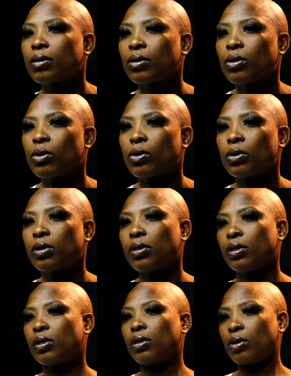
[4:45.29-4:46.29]

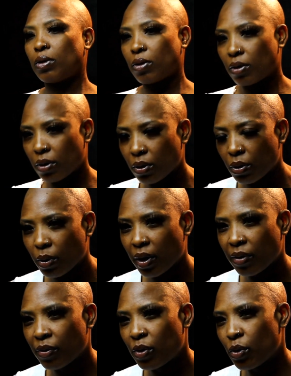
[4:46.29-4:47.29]
because you
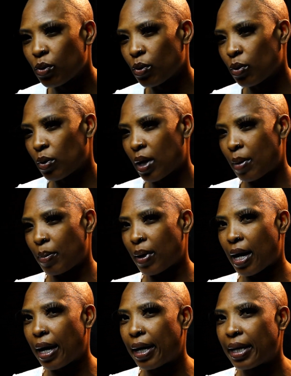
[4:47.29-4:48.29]
have to
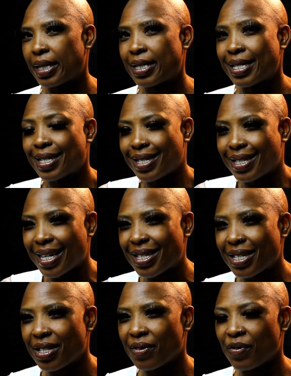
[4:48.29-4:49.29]
apply. It's
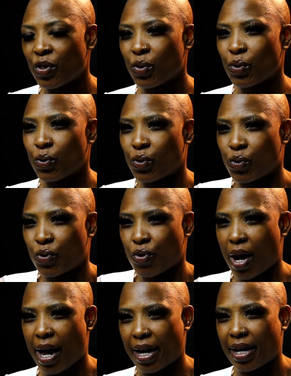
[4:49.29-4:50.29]
sensitive to
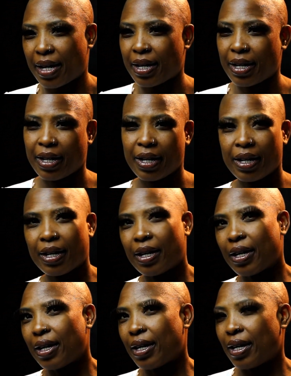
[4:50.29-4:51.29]
dry
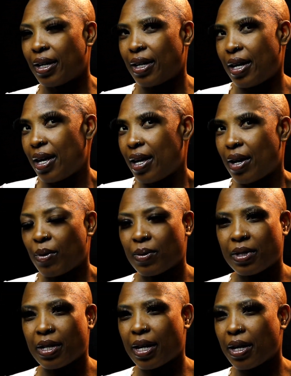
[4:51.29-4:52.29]
air, I
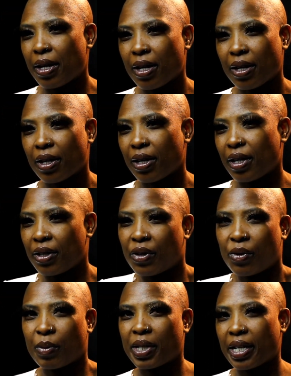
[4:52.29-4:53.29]
would say, and
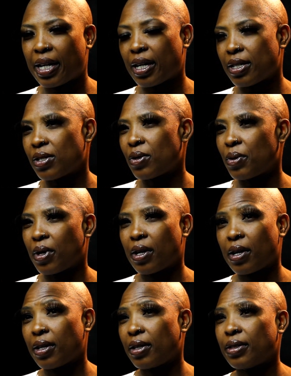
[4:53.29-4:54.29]
humid air. So
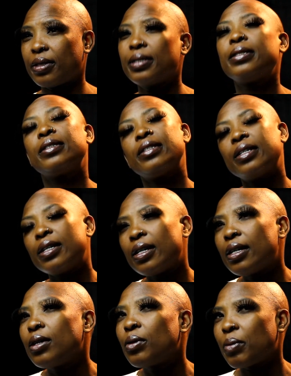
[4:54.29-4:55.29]
yeah,
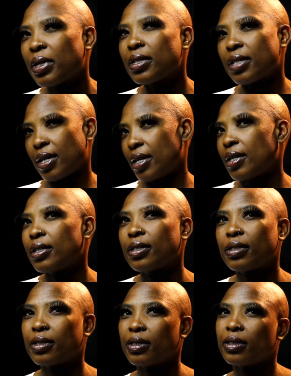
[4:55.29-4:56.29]
winter
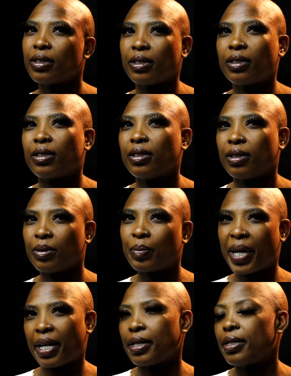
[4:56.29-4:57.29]
is
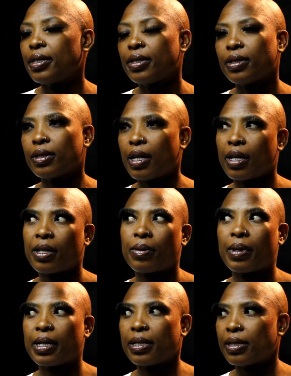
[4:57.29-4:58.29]
bad.
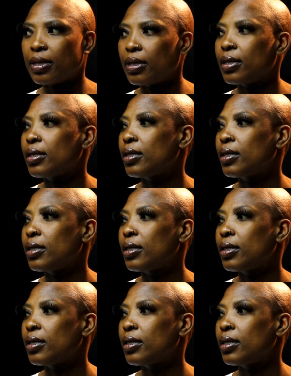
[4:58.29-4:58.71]
Otherwise,